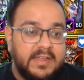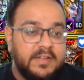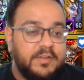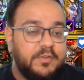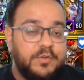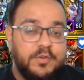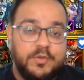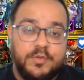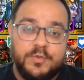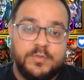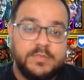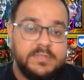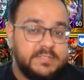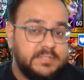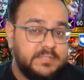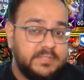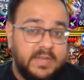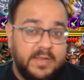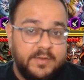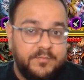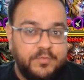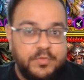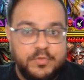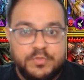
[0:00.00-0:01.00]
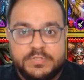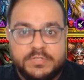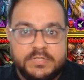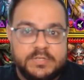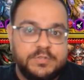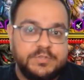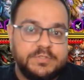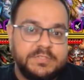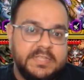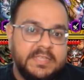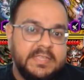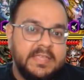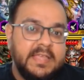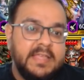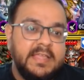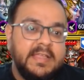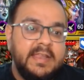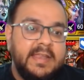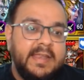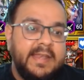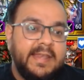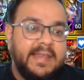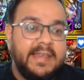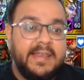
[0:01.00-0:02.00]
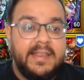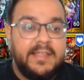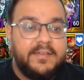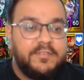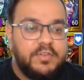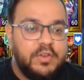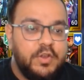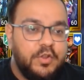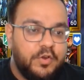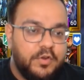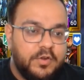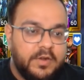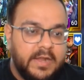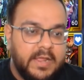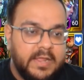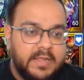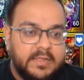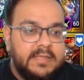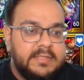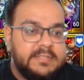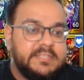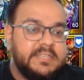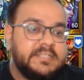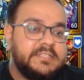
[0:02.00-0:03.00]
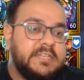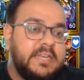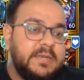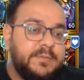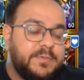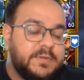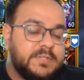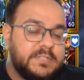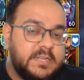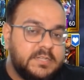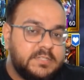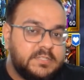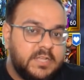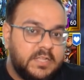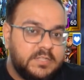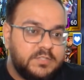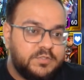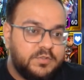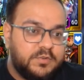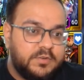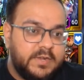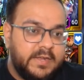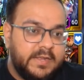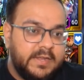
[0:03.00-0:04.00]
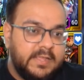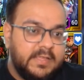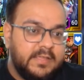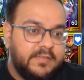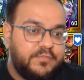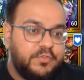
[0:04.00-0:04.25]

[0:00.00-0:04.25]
I don't know, it's confusing to see level or rank. 16% chance already.